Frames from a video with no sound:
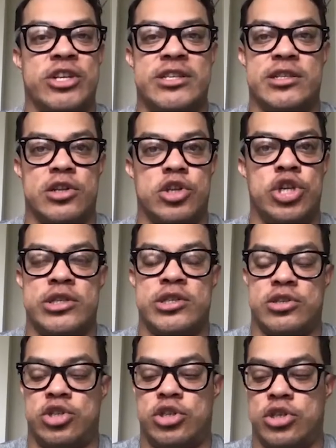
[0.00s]
Just
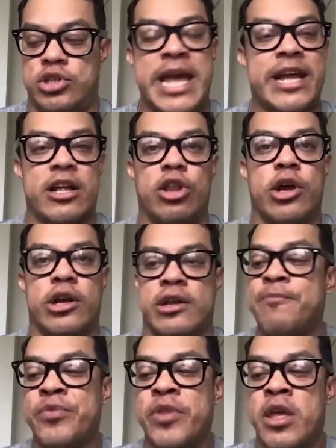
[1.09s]
just take a look
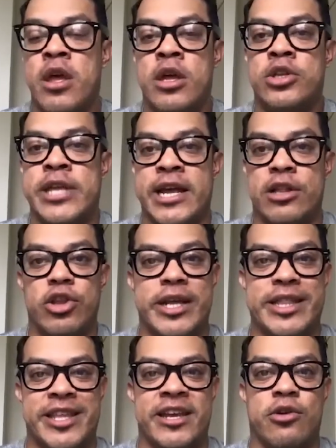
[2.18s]
take a
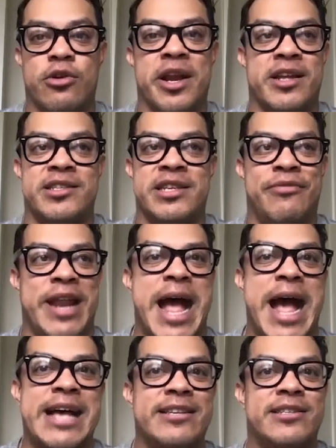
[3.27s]
look at the ingredients. If it
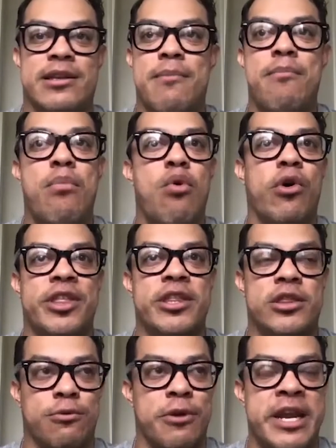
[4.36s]
has more
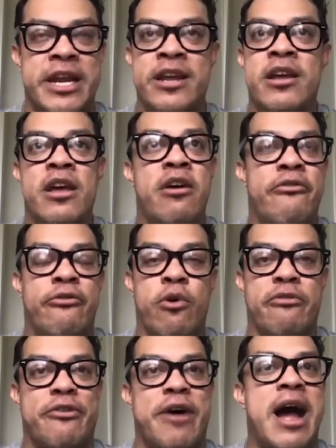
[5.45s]
than three,
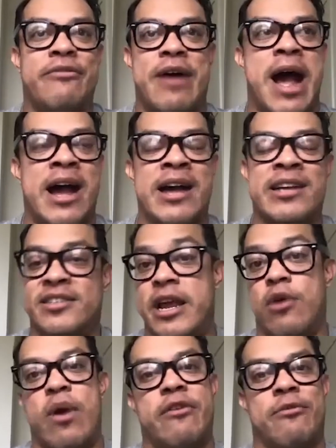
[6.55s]
four, five, I, I
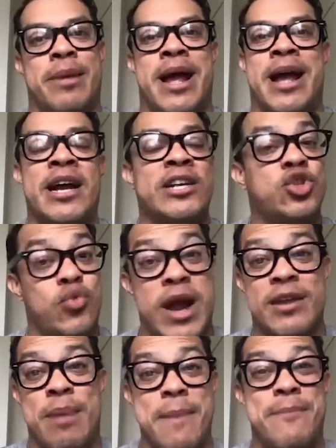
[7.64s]
stay away from it. I, I
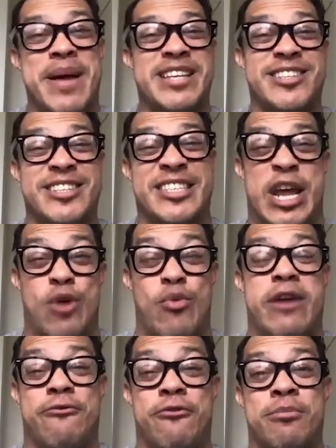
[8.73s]
try to my best to stay
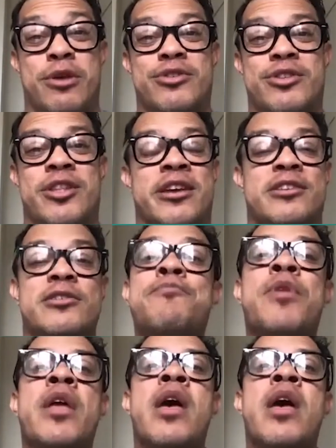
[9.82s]
away from those things.